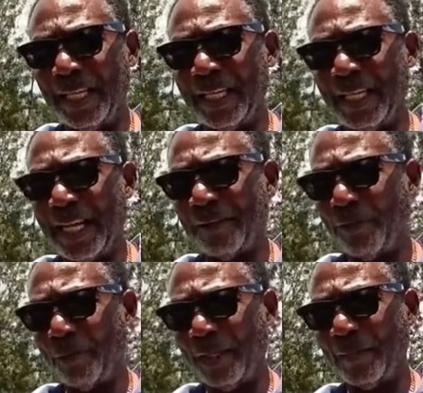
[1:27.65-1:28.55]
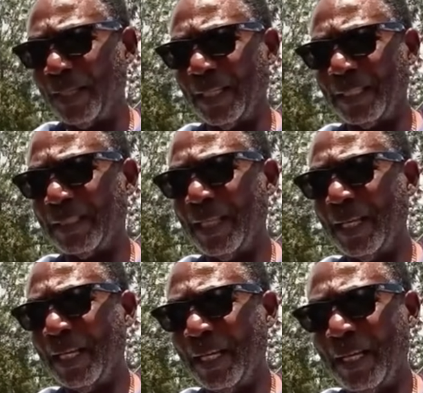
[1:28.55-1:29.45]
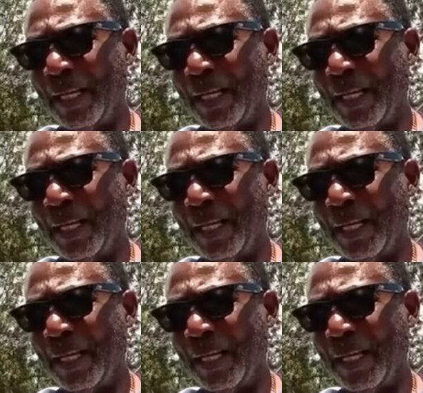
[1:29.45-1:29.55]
any land for me, because mm.